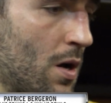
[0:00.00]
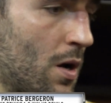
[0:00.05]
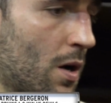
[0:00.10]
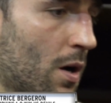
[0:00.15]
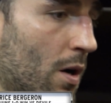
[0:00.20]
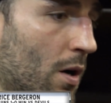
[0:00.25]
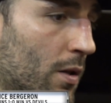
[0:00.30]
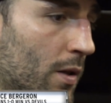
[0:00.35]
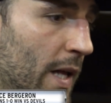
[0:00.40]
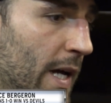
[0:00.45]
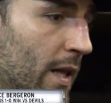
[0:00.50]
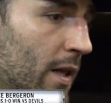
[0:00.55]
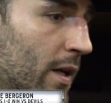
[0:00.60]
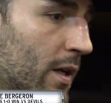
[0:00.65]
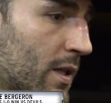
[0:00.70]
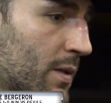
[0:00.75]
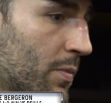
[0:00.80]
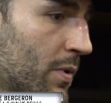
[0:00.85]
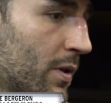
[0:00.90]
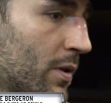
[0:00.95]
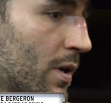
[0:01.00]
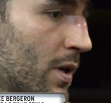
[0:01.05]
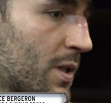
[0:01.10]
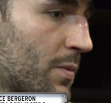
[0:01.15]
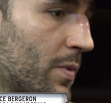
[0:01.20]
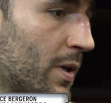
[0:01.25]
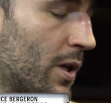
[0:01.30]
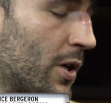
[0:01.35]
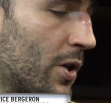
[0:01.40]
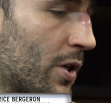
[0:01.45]
uh, lately has been has
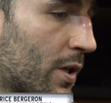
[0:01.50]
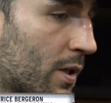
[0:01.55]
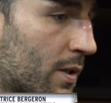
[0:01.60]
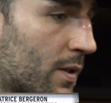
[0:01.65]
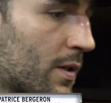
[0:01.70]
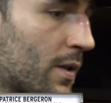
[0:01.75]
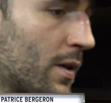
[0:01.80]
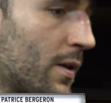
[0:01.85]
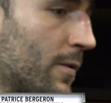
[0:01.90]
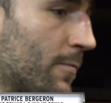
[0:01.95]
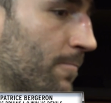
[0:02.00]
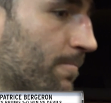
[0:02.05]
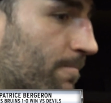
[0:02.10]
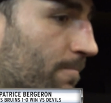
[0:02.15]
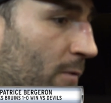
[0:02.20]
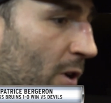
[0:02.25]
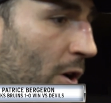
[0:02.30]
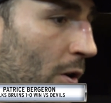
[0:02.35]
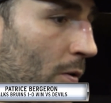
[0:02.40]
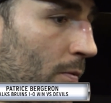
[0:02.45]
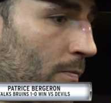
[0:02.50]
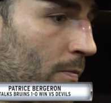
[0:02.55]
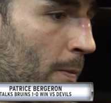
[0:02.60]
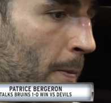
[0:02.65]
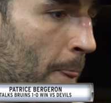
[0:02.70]
been good. To, you know,